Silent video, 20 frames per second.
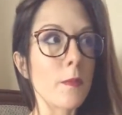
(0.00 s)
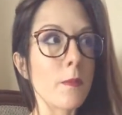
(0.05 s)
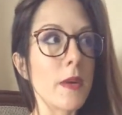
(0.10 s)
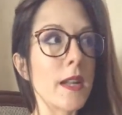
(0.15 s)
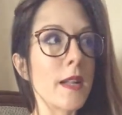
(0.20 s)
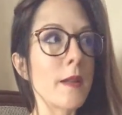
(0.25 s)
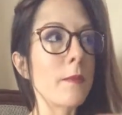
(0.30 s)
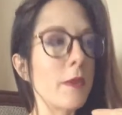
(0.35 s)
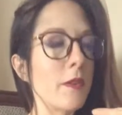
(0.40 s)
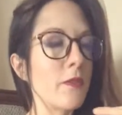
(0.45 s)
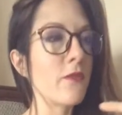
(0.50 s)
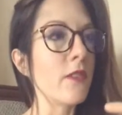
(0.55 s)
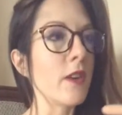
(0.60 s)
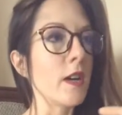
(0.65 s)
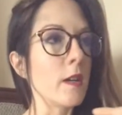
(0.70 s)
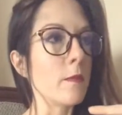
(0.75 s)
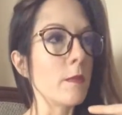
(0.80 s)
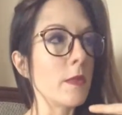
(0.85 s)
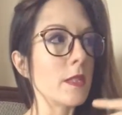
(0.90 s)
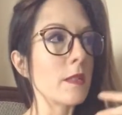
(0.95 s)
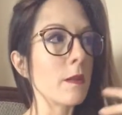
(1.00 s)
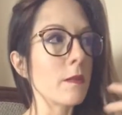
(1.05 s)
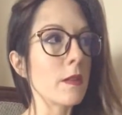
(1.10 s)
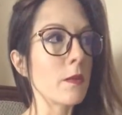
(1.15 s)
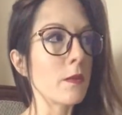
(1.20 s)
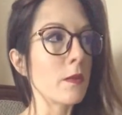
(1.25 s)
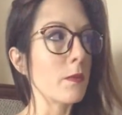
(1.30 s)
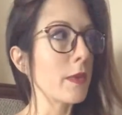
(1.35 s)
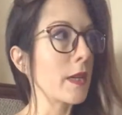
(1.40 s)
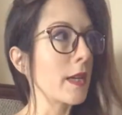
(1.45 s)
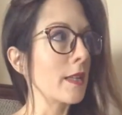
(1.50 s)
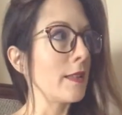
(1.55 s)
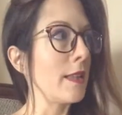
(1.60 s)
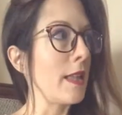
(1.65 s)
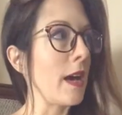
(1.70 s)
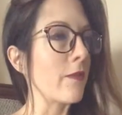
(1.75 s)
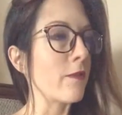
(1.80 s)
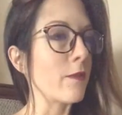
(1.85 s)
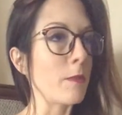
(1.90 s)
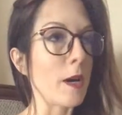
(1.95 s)
But it be fun, be something that we can
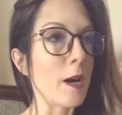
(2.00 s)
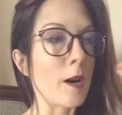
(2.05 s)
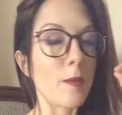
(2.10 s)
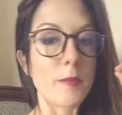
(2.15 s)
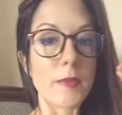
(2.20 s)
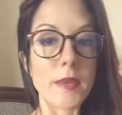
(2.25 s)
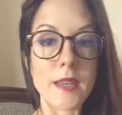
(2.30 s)
laugh about,